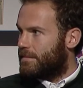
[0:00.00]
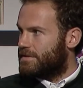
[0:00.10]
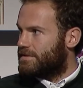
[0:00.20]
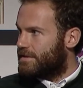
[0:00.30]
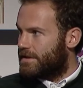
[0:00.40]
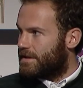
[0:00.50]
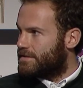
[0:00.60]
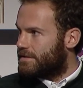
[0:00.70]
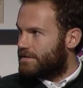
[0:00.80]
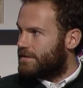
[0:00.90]
and see us
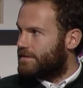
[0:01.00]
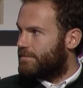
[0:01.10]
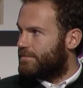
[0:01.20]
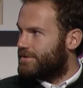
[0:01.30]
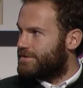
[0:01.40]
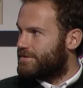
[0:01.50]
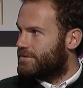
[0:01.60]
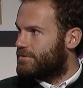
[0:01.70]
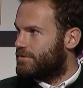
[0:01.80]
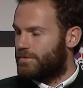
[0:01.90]
in, in the pre-season
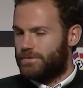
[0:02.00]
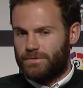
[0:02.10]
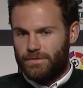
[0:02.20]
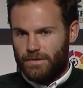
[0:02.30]
tours.